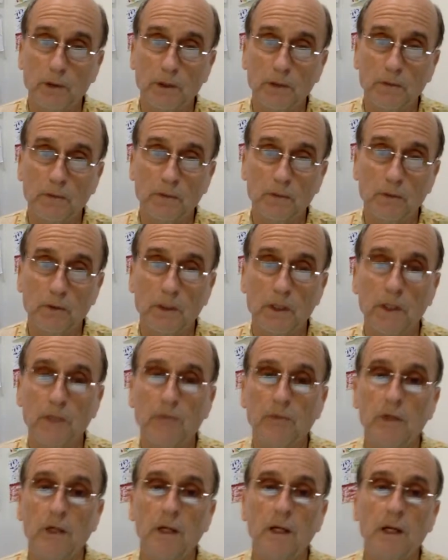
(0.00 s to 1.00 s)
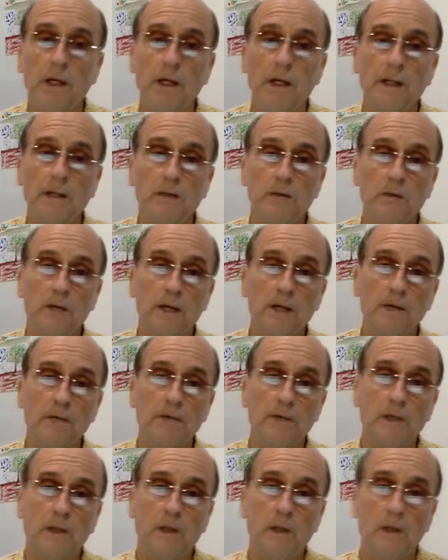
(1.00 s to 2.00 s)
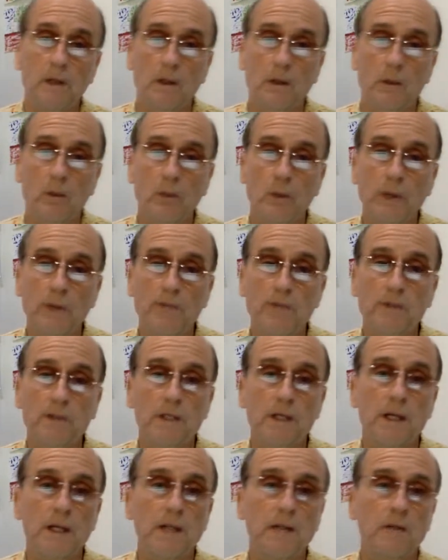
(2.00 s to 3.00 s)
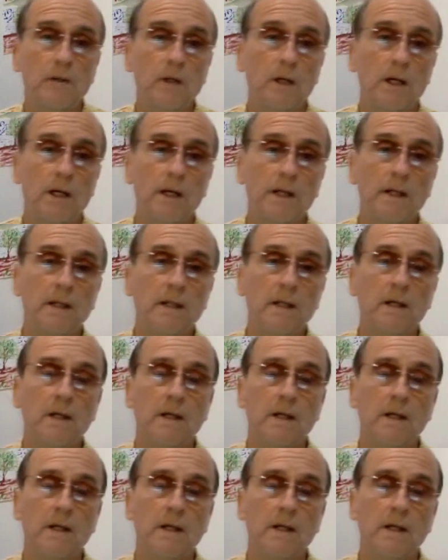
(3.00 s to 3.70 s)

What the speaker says: And if you have a high traffic website or high